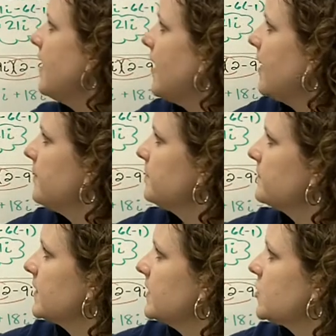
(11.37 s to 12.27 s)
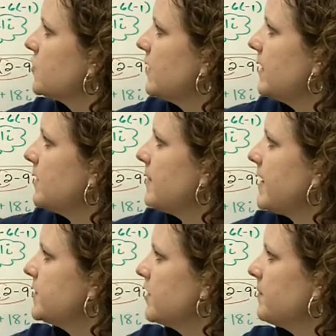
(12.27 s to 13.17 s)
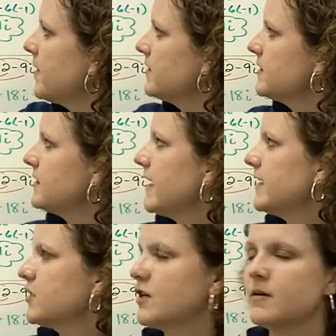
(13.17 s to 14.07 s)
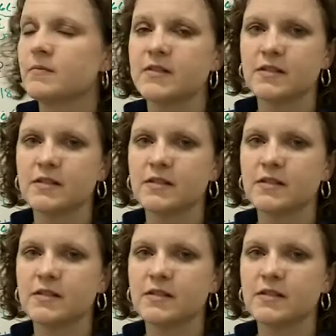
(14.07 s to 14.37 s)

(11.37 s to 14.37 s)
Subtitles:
and treating imaginary parts as like terms.